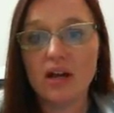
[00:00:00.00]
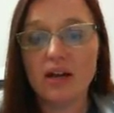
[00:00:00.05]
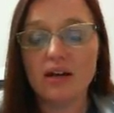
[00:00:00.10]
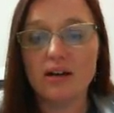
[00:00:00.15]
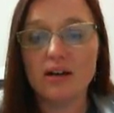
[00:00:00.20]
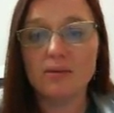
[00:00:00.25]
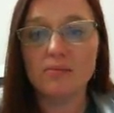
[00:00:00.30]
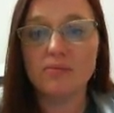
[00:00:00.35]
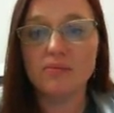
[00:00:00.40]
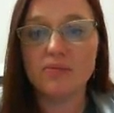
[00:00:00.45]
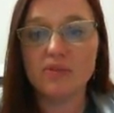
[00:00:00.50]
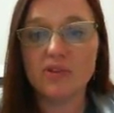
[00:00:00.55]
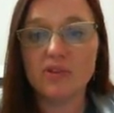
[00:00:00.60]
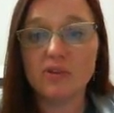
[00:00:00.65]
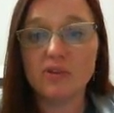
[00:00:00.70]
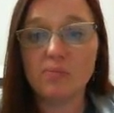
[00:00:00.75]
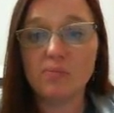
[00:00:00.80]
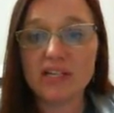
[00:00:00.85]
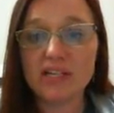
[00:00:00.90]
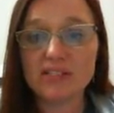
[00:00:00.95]

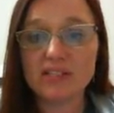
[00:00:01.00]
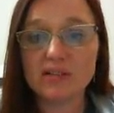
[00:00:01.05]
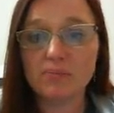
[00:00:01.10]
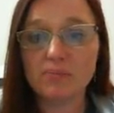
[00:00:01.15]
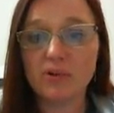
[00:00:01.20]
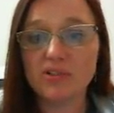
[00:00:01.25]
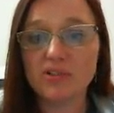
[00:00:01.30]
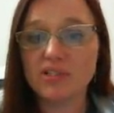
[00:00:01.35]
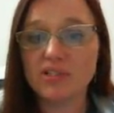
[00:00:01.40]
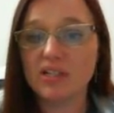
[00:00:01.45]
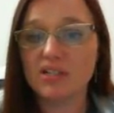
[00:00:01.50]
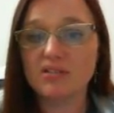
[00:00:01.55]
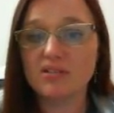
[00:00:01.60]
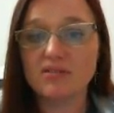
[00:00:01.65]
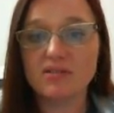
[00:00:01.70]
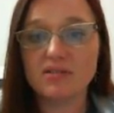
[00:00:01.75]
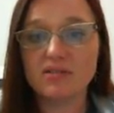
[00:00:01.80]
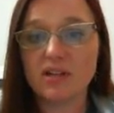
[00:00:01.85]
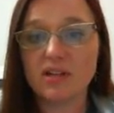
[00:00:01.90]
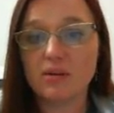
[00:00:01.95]
The basic
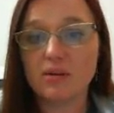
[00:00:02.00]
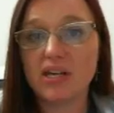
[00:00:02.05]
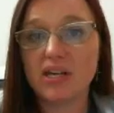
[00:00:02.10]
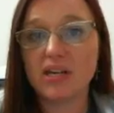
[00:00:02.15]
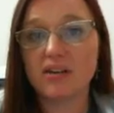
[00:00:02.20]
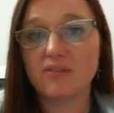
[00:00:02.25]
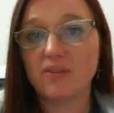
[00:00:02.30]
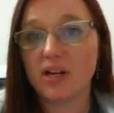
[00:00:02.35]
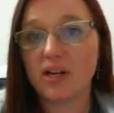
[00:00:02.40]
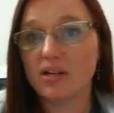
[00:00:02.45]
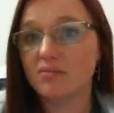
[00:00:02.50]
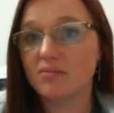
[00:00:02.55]
percentages is going to be